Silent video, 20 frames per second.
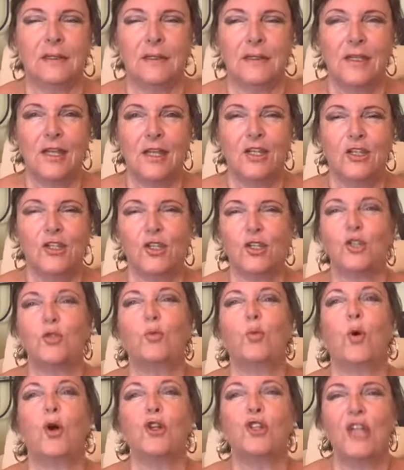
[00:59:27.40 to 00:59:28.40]
Just
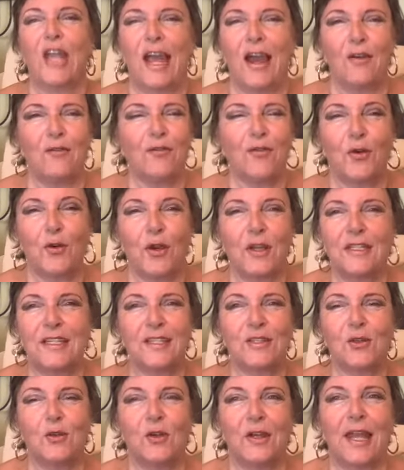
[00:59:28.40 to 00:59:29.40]
watch out for it, is
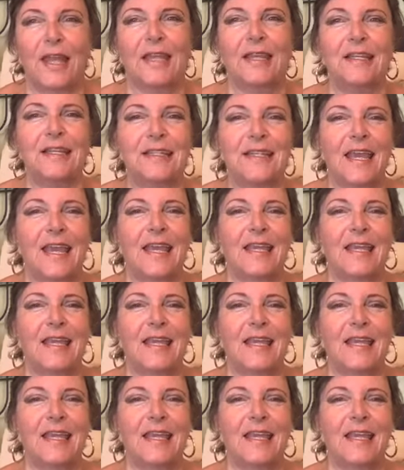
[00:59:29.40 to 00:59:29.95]
all I can say.